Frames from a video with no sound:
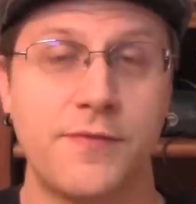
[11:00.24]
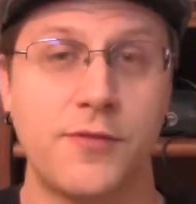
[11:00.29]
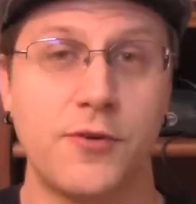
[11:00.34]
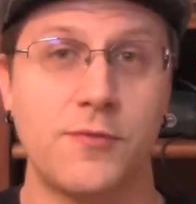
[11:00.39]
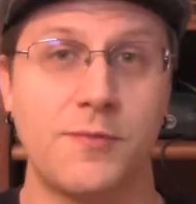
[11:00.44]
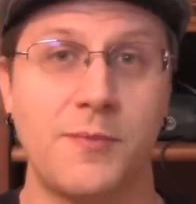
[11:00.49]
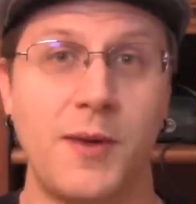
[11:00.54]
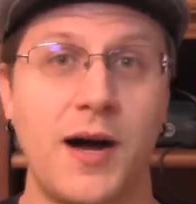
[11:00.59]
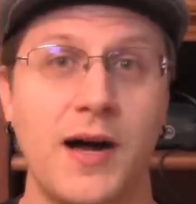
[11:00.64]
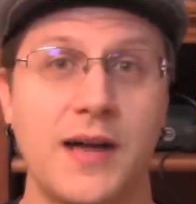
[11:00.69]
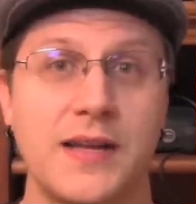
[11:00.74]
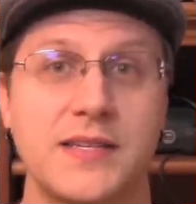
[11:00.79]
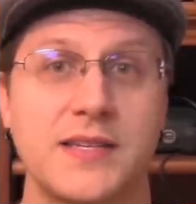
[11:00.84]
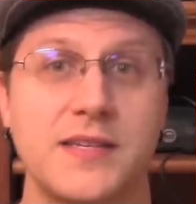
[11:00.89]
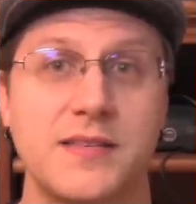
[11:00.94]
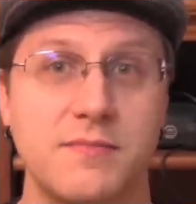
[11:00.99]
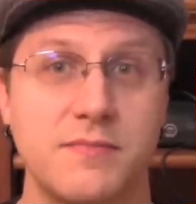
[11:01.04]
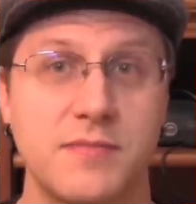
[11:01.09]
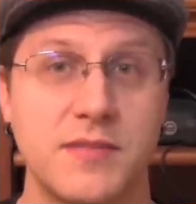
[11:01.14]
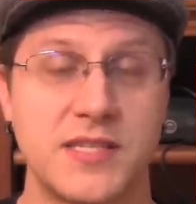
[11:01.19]

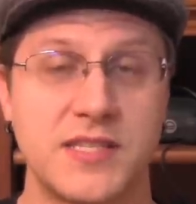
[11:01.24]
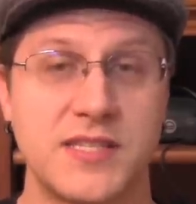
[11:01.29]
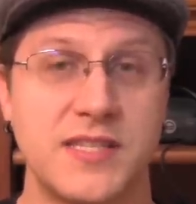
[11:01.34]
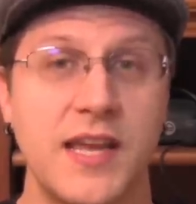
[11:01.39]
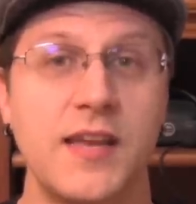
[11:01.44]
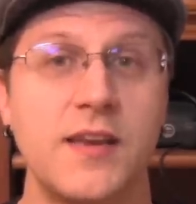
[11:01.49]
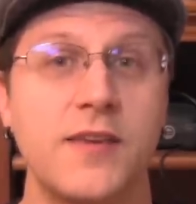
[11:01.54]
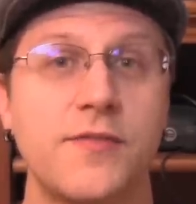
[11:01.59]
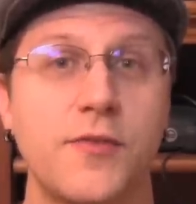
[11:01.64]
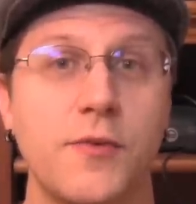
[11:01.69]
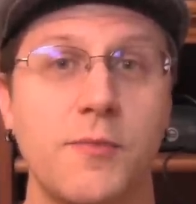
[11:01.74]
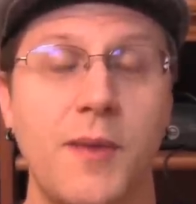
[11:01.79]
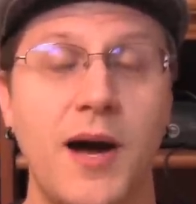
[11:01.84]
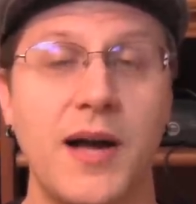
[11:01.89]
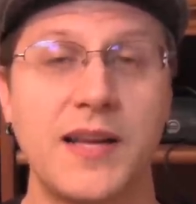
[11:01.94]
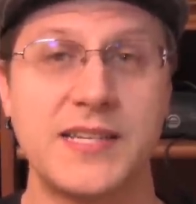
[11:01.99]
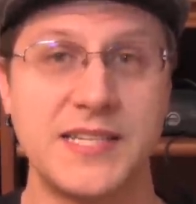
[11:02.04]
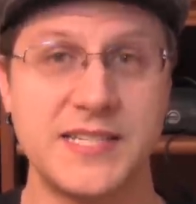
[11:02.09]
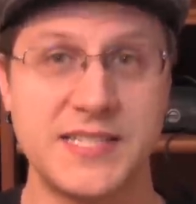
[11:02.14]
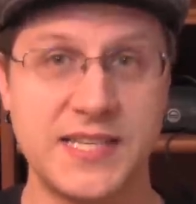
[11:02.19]
Vermont. The state of
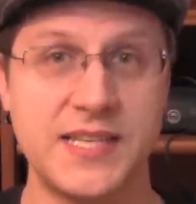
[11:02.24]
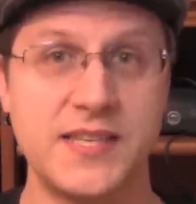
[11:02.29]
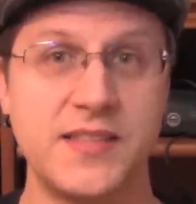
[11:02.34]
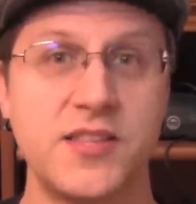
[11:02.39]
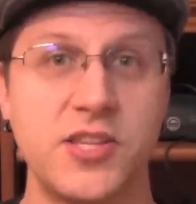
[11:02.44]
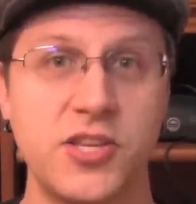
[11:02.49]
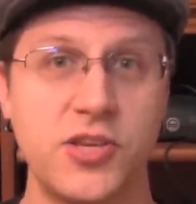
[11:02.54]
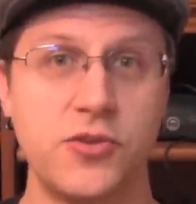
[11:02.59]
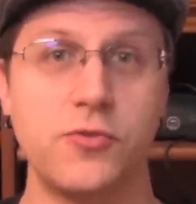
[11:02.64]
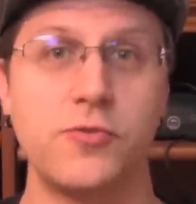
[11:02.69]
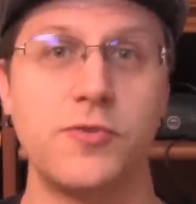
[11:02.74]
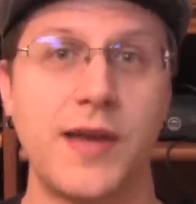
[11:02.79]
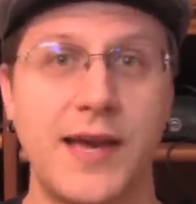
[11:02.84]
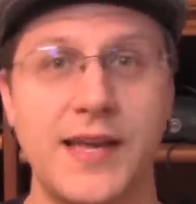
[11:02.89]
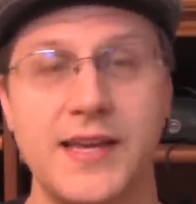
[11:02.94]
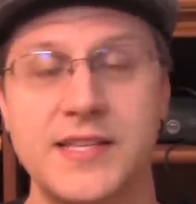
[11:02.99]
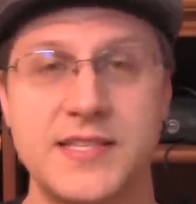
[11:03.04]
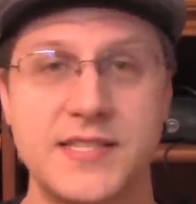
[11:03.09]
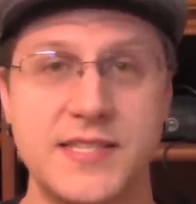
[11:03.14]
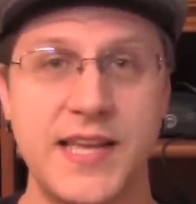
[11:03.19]
Vermont is in the
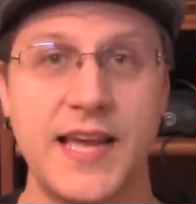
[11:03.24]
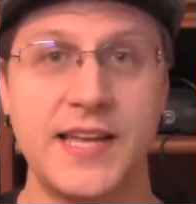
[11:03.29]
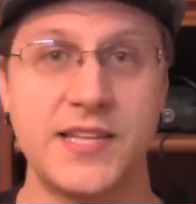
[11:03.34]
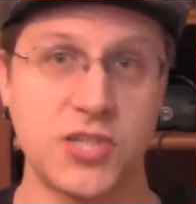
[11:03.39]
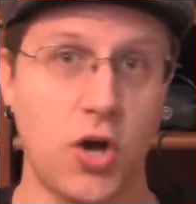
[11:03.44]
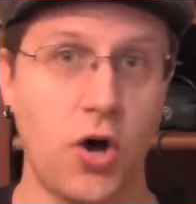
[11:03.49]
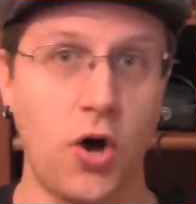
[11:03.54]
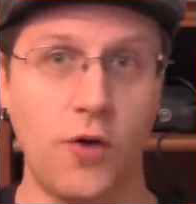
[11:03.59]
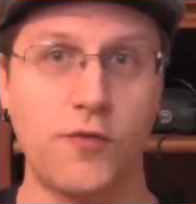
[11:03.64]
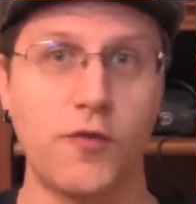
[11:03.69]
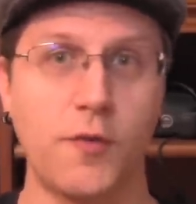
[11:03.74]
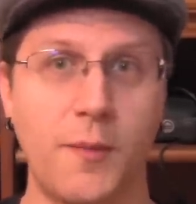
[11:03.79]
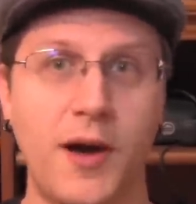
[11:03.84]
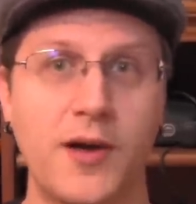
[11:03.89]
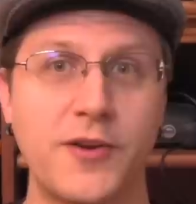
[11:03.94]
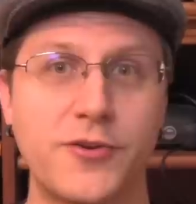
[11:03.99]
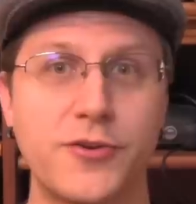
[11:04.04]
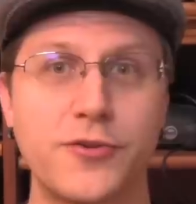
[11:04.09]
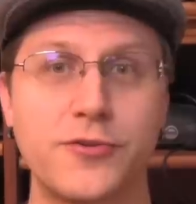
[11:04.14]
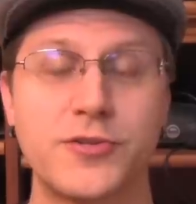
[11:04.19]
United States. All
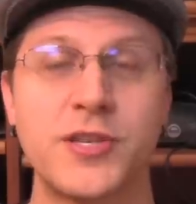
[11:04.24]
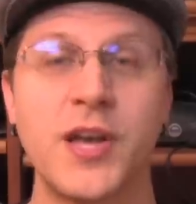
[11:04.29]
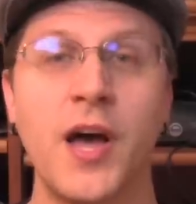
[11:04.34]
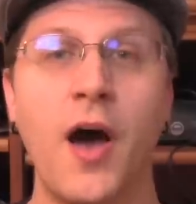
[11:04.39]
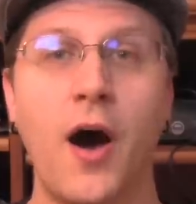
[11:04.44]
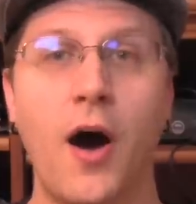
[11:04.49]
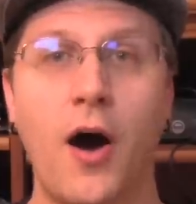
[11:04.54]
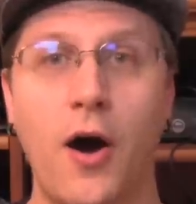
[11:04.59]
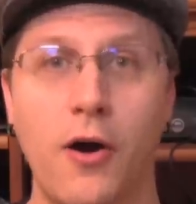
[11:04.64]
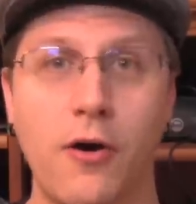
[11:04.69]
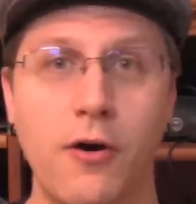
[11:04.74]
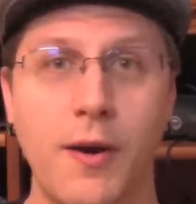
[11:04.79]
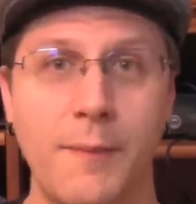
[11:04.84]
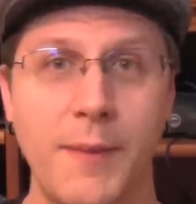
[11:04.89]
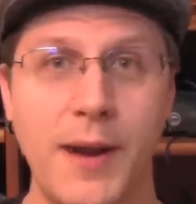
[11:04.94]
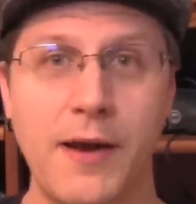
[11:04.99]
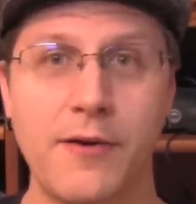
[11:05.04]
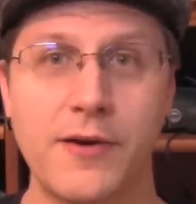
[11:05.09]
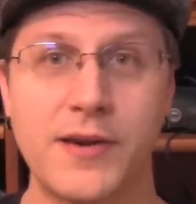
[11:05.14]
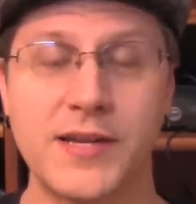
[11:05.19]
Vermonters are
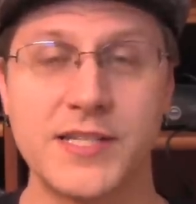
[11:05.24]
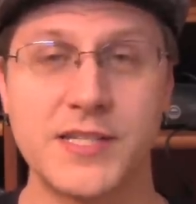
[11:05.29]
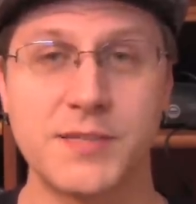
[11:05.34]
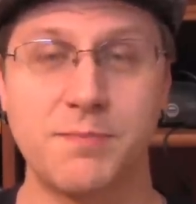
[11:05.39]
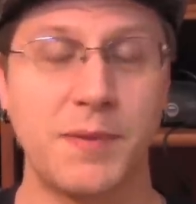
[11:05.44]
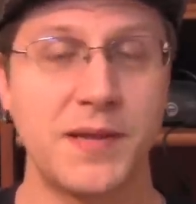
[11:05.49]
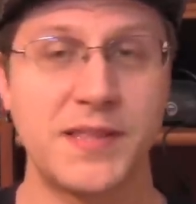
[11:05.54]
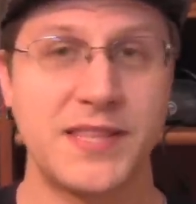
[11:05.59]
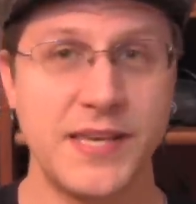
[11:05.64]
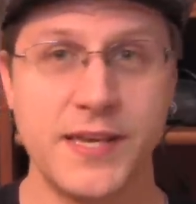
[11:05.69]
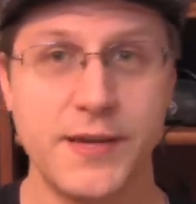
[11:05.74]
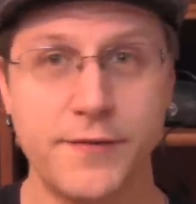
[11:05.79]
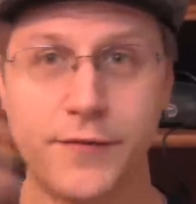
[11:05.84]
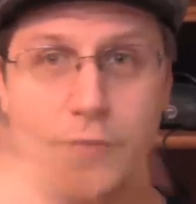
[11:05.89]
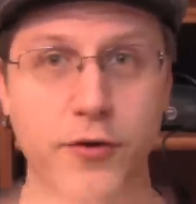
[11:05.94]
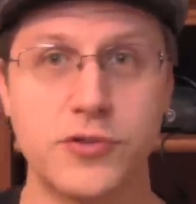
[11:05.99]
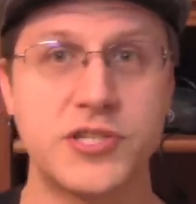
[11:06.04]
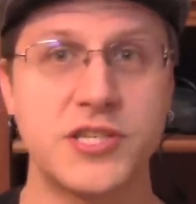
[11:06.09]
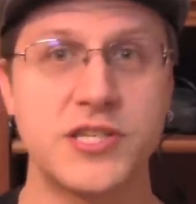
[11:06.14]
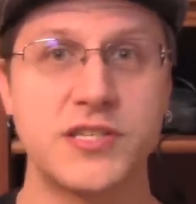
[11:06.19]
Americans. But the
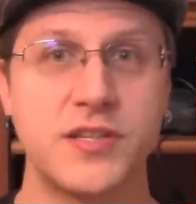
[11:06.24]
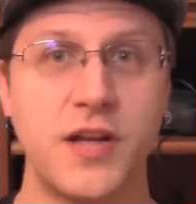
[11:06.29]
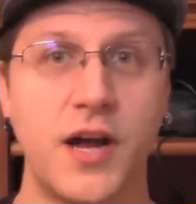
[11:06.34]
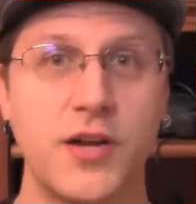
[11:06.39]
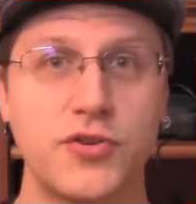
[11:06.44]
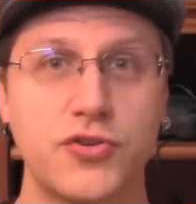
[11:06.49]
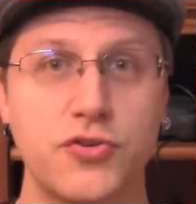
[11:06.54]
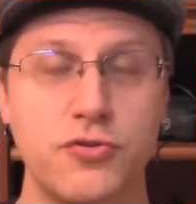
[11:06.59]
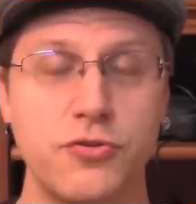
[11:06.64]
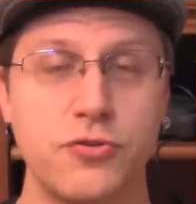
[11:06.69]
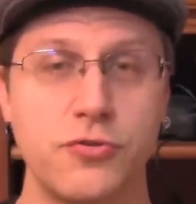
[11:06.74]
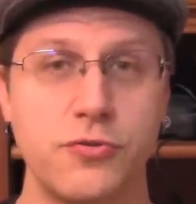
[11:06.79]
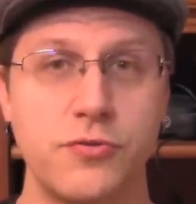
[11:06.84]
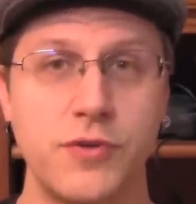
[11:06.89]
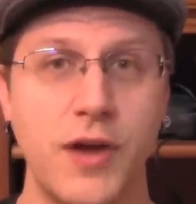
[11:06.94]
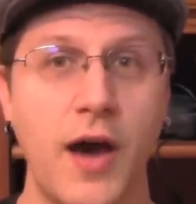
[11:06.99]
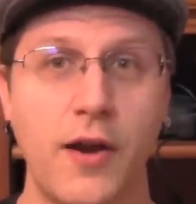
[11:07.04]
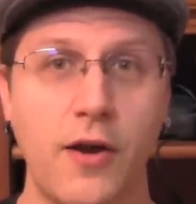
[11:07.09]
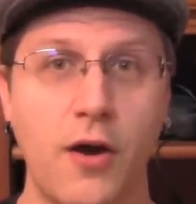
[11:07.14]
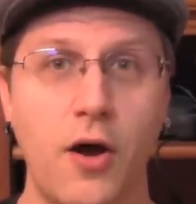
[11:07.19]
inverse is not true.
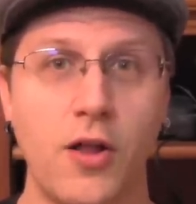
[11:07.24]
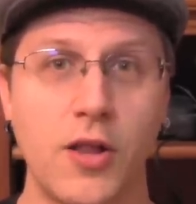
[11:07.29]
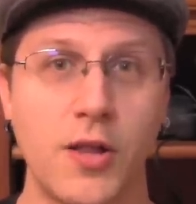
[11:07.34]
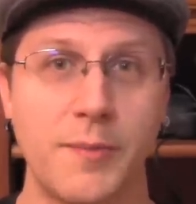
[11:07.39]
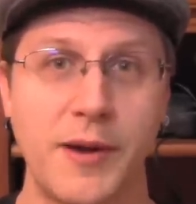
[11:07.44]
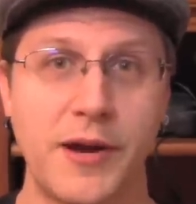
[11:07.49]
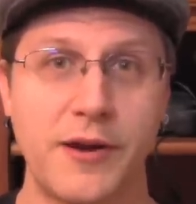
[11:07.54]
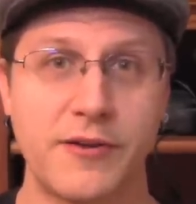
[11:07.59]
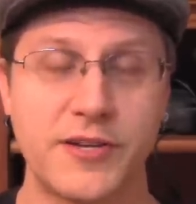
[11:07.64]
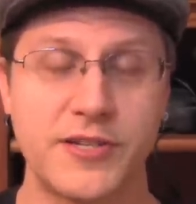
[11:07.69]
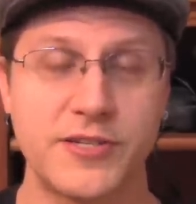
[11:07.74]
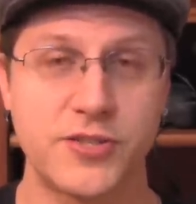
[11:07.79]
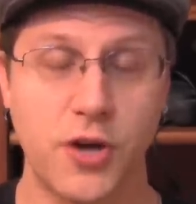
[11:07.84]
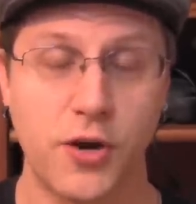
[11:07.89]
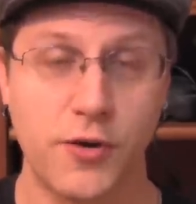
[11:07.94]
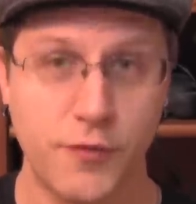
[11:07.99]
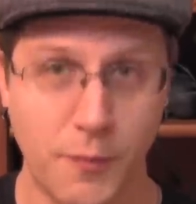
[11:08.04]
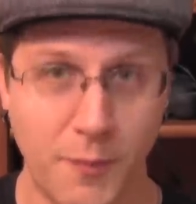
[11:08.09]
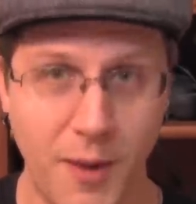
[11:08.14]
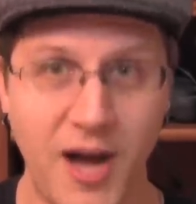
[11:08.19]
Not all Americans
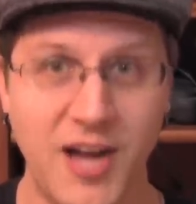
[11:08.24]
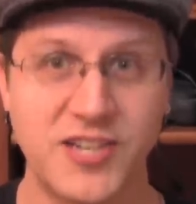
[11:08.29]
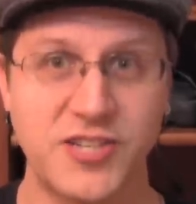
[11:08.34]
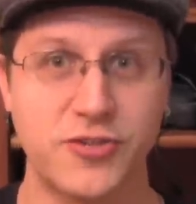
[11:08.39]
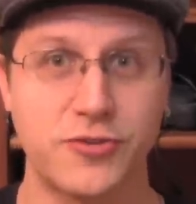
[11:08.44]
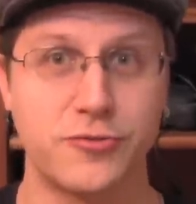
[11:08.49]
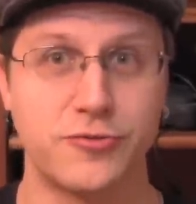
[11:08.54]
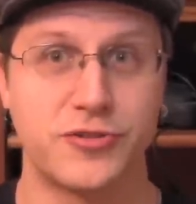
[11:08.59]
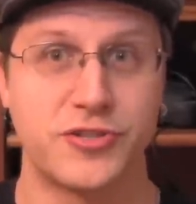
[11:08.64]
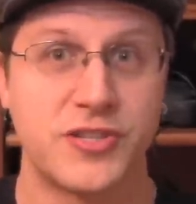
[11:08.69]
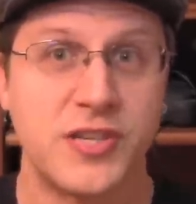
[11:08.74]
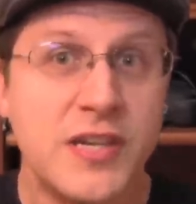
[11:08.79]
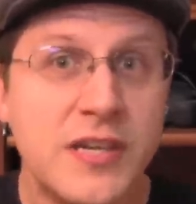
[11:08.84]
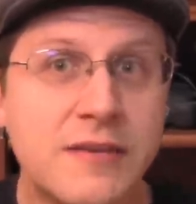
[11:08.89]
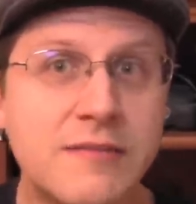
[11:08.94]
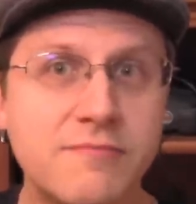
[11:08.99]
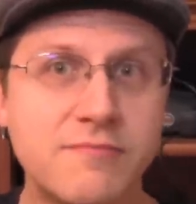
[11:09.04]
are Vermonters.